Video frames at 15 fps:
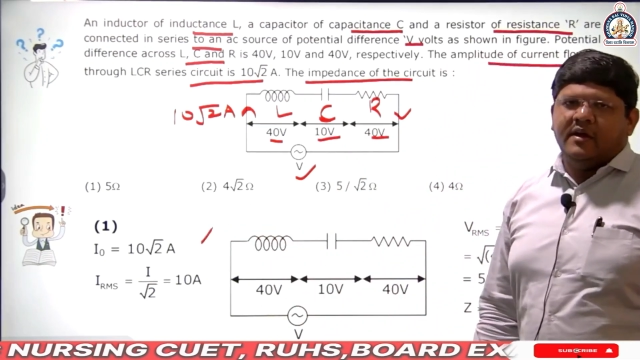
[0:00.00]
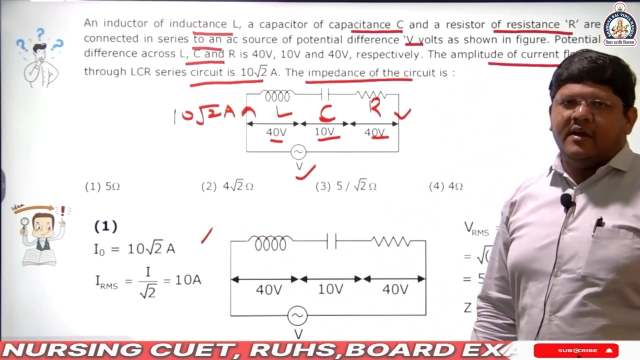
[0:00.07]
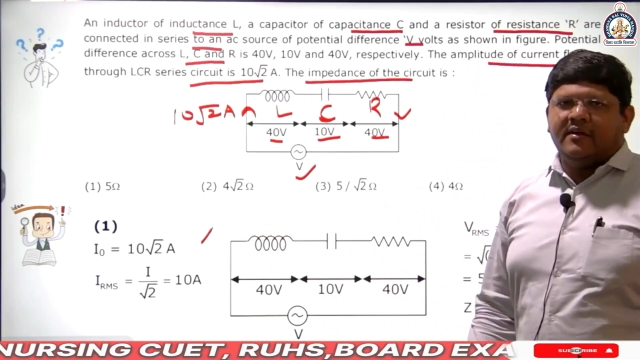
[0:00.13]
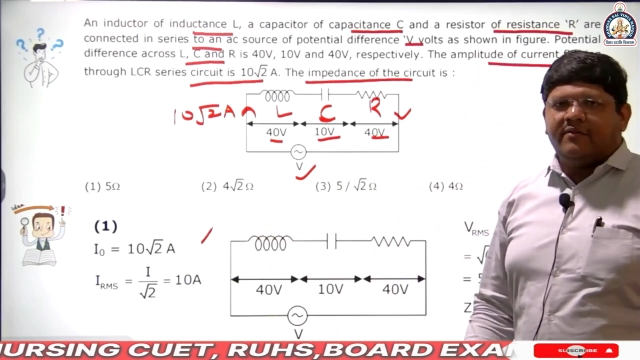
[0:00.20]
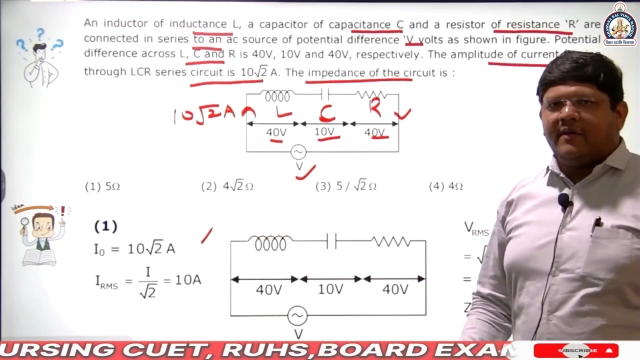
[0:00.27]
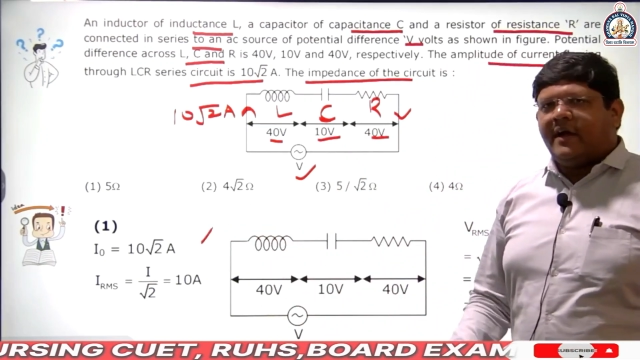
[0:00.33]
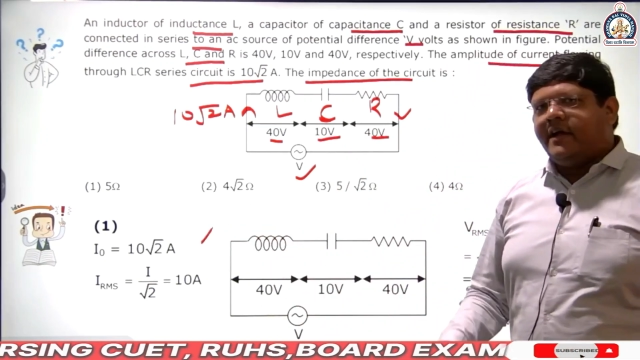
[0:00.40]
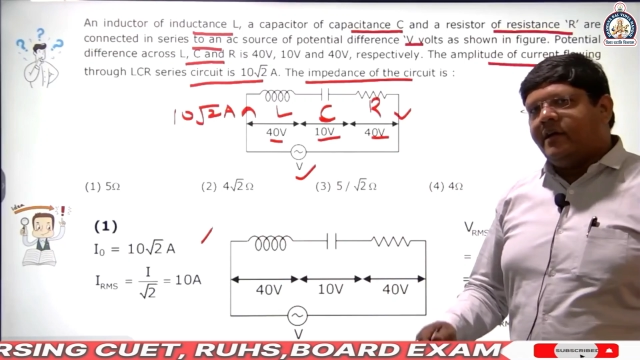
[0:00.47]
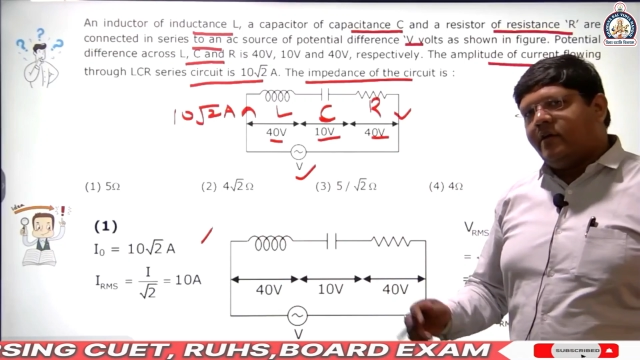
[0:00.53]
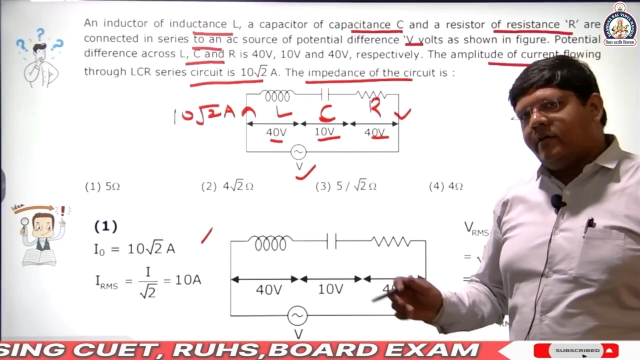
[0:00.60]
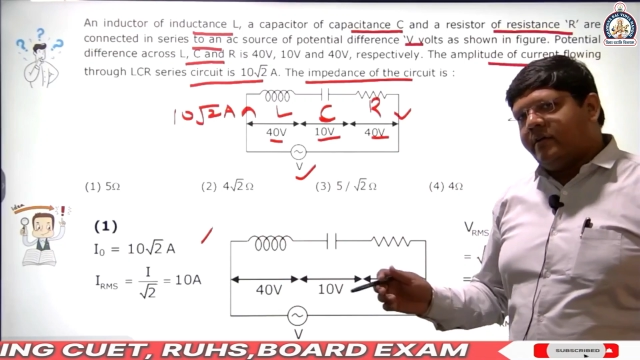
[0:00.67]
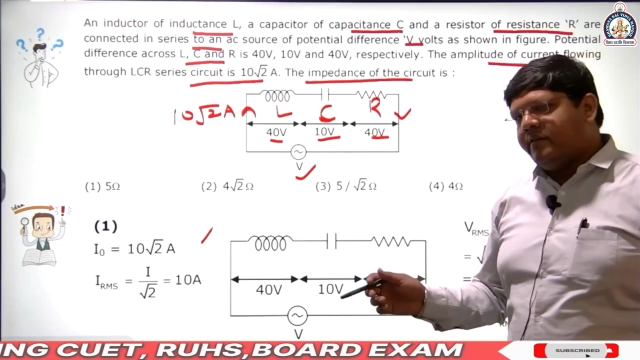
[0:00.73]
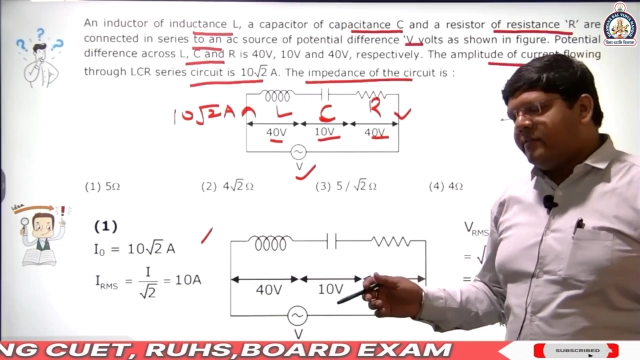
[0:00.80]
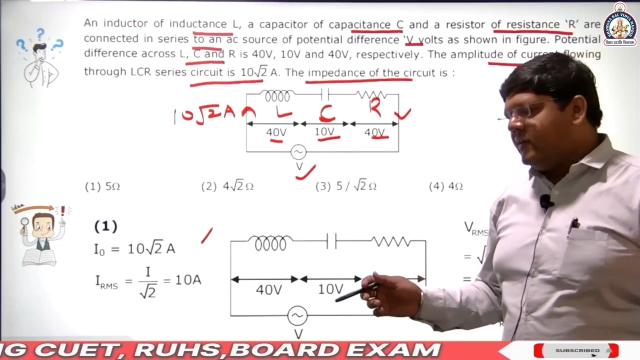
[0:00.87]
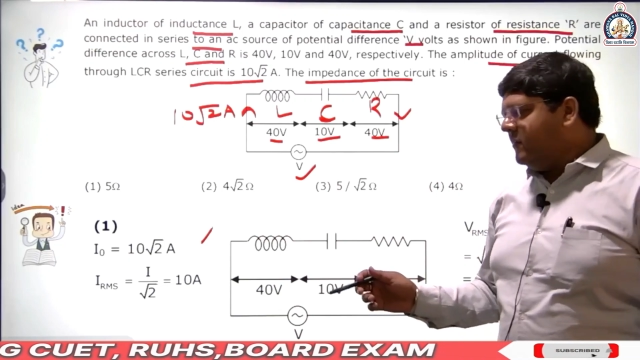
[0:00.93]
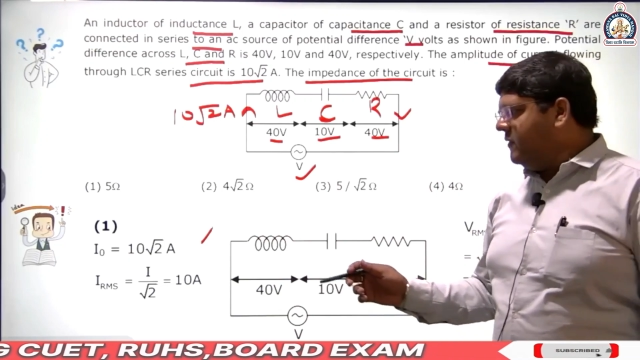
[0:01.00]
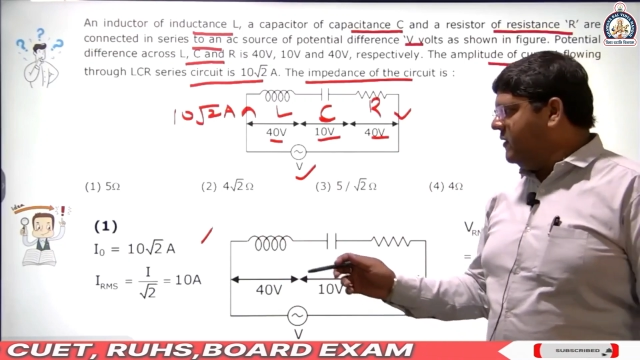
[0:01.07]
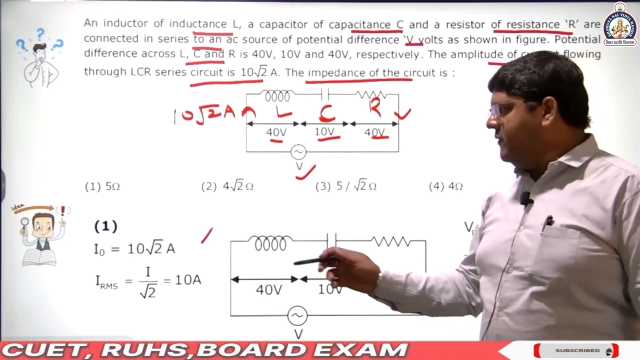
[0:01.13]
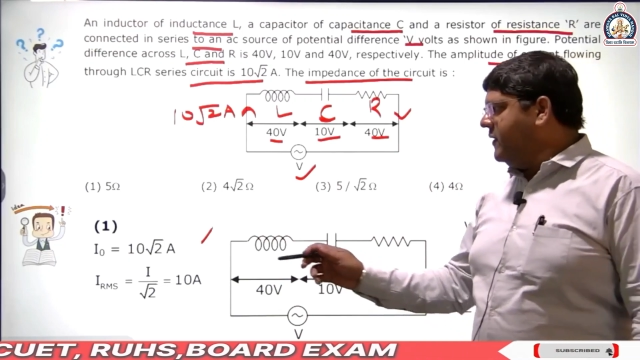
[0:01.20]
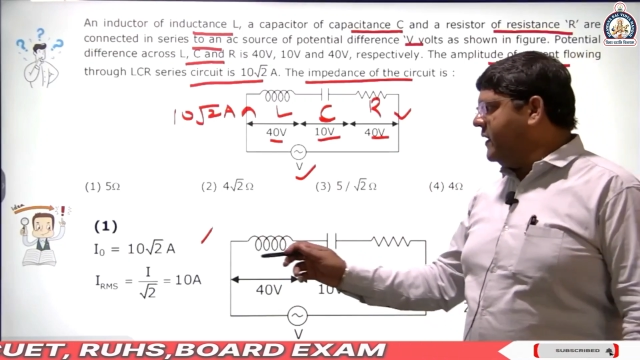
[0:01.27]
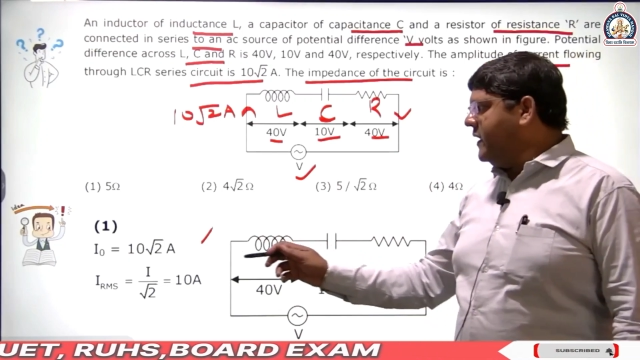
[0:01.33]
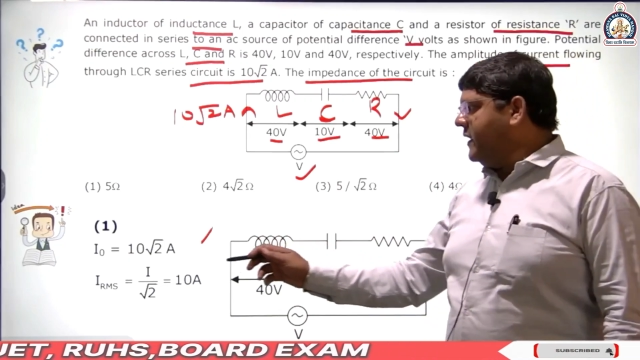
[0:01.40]
If I0 is
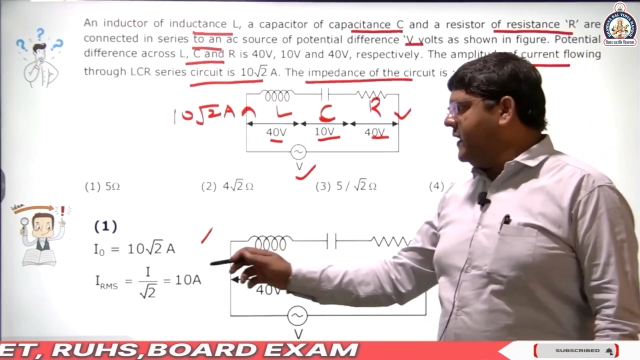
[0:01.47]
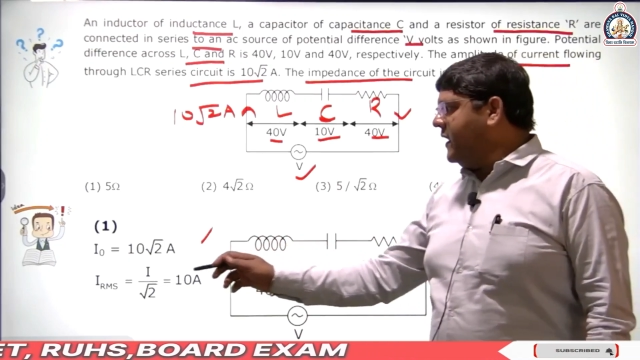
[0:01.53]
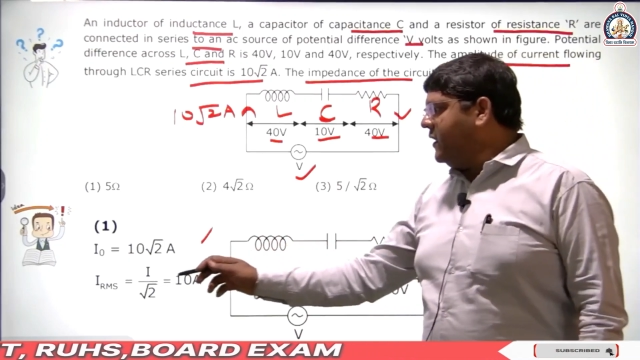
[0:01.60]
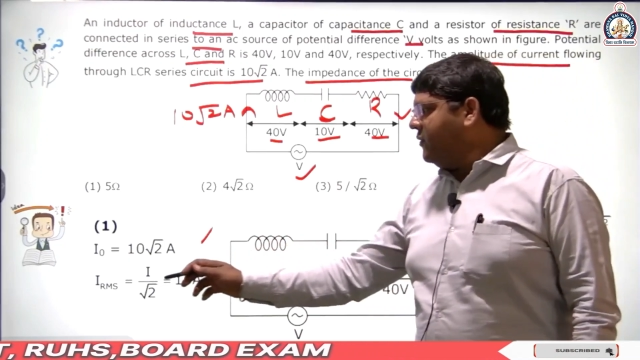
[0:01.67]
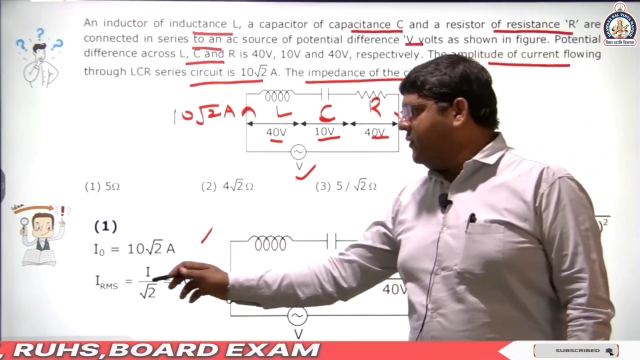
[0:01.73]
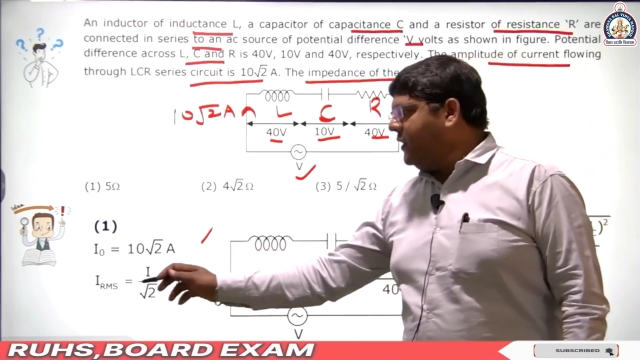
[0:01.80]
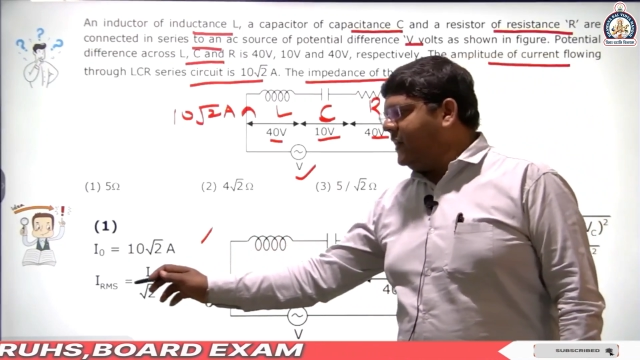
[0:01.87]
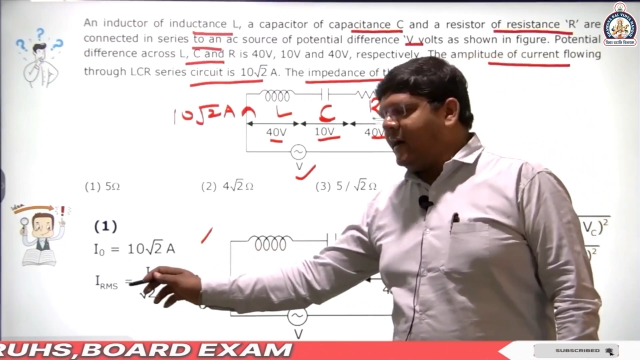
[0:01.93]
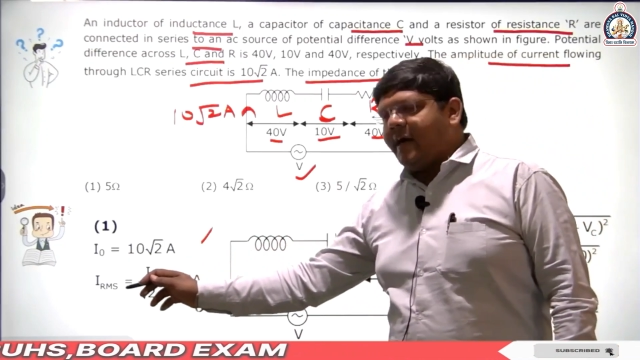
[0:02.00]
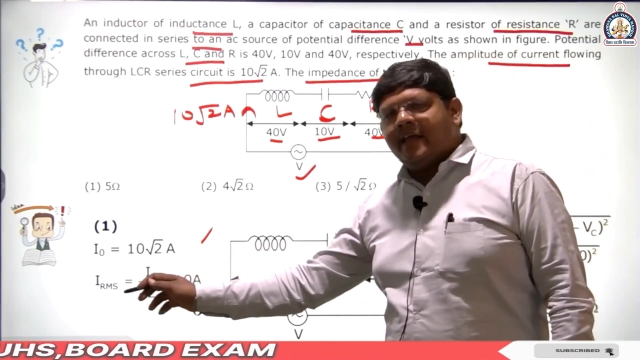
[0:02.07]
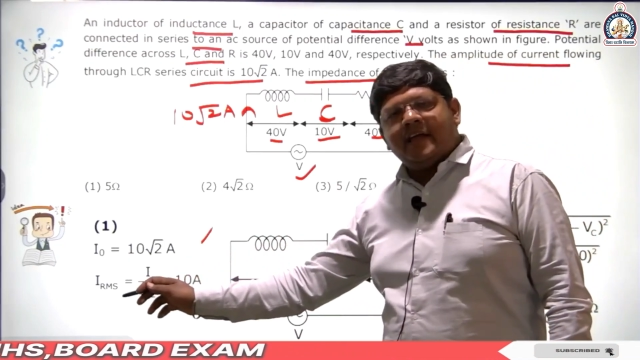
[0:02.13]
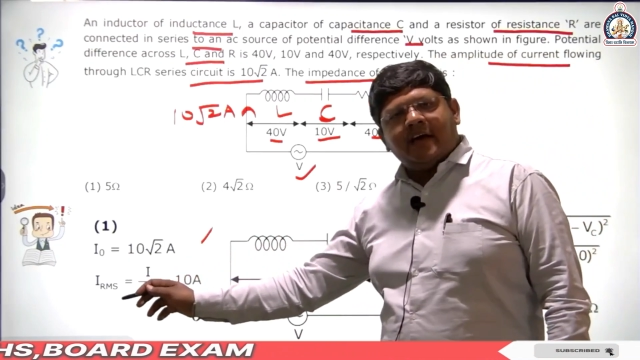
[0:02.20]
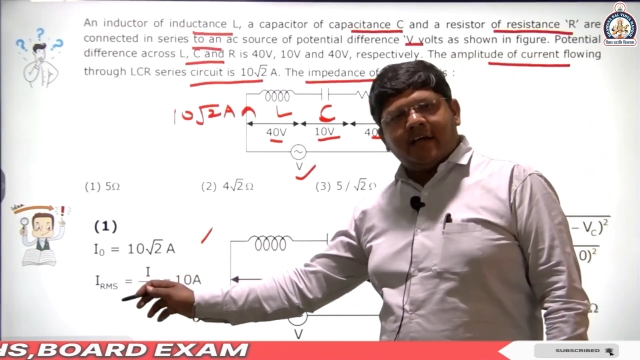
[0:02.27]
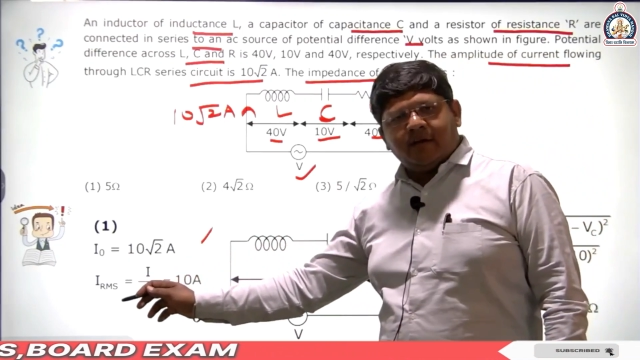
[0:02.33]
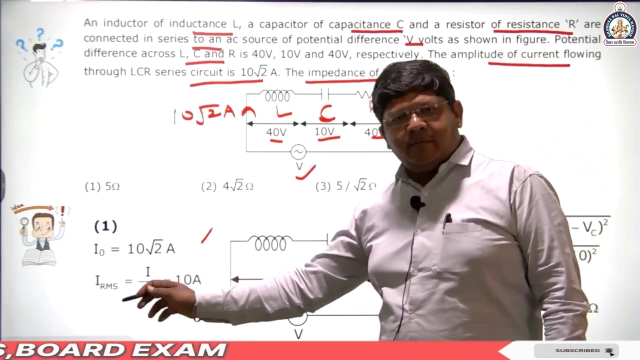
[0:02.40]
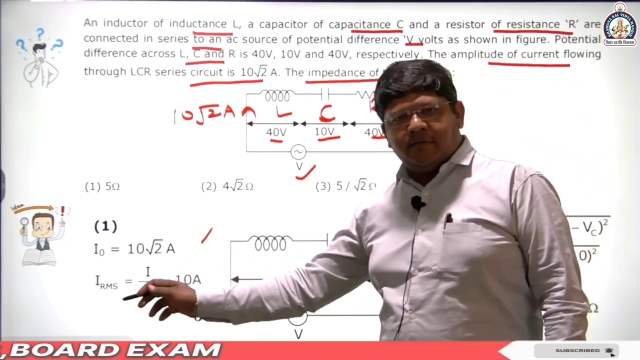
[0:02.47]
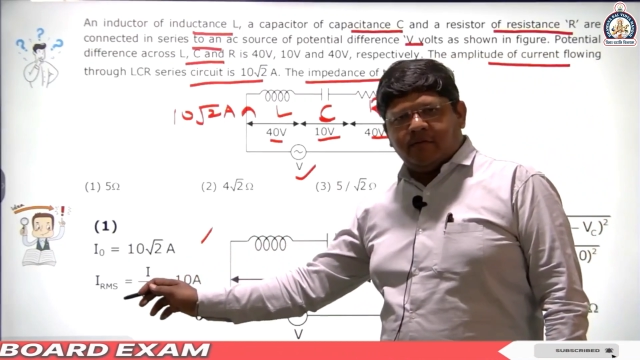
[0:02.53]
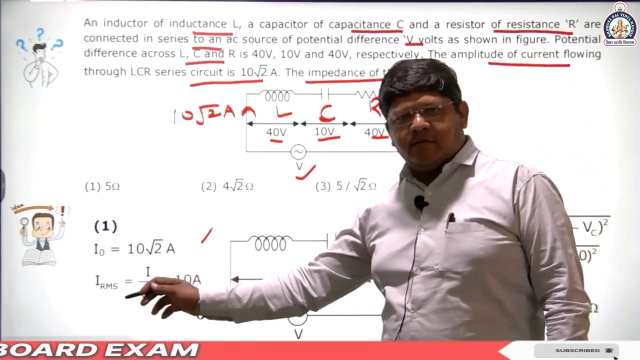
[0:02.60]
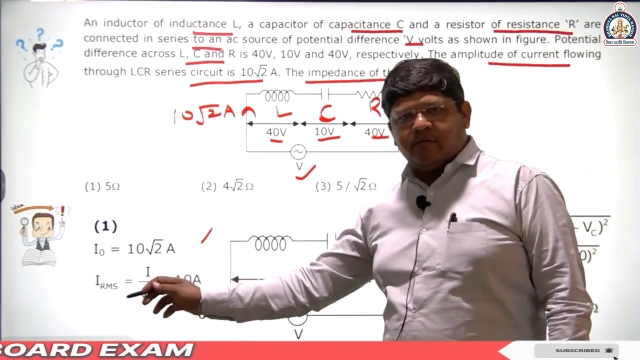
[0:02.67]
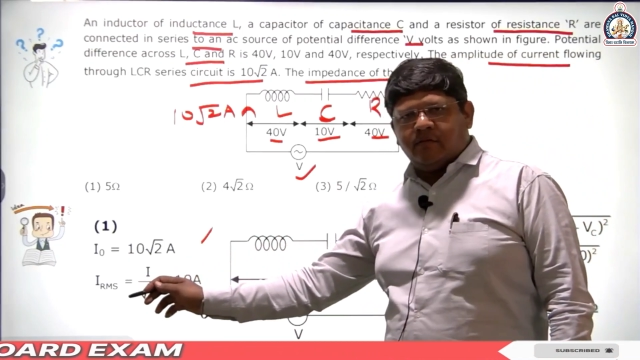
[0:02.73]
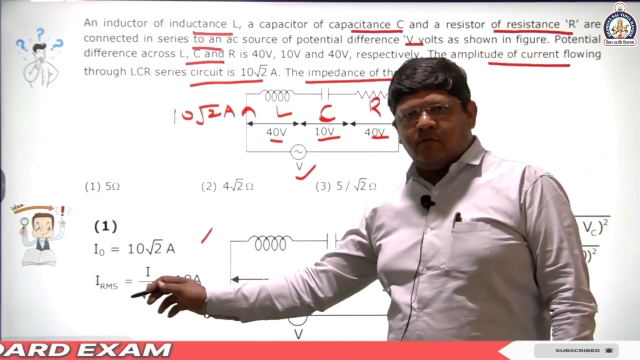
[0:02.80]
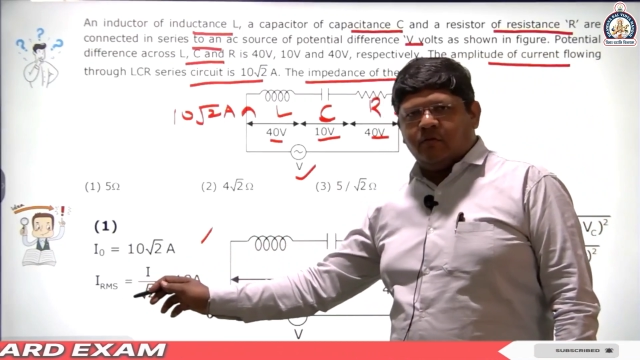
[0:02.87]
given, we can calculate
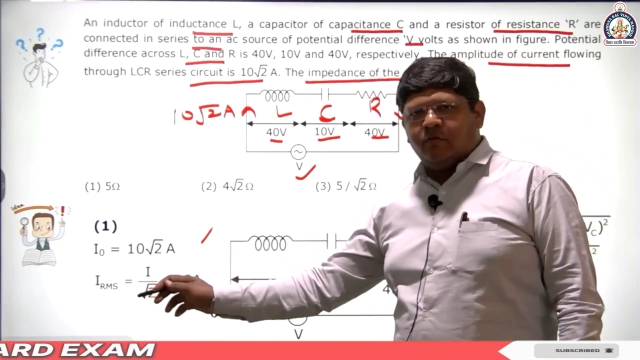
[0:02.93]
IRMS,